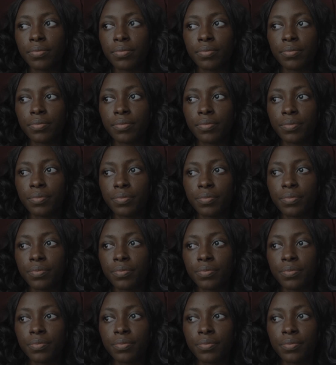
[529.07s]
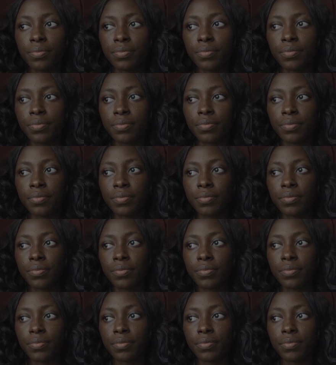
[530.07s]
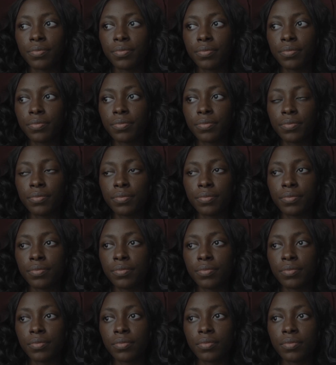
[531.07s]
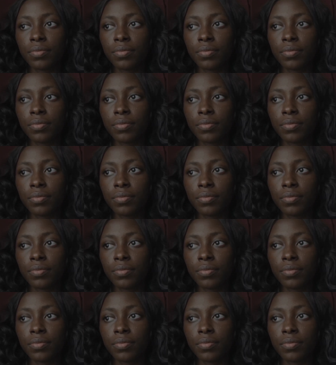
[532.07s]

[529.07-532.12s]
The person shown says nothing.